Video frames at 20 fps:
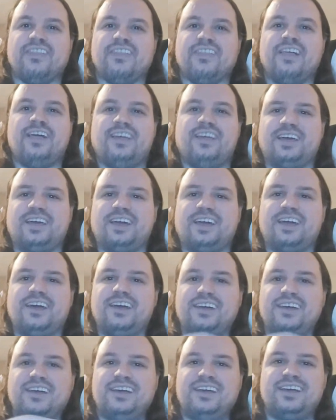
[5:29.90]
like,
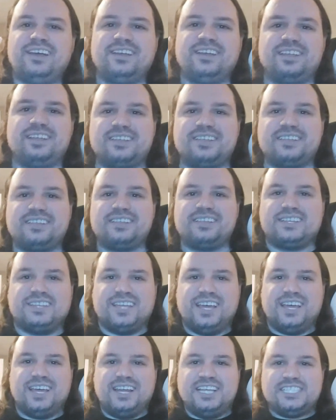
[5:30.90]

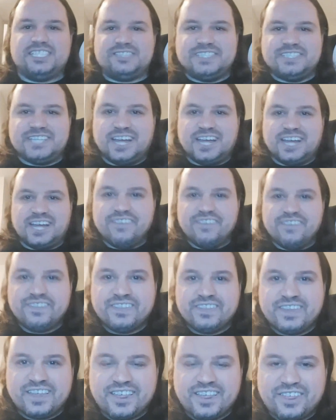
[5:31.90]
it needs to be said.
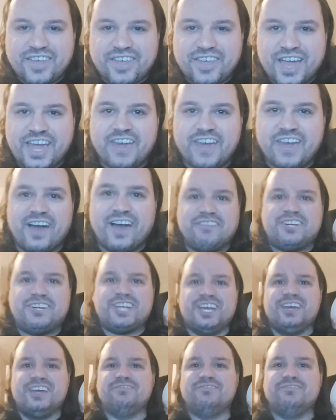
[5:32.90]
Thank you,
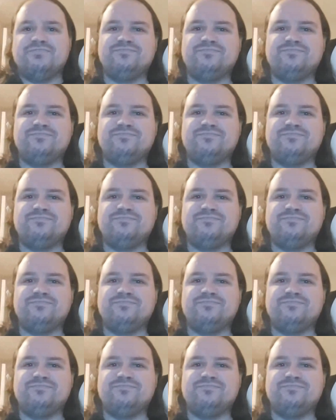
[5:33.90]
MG.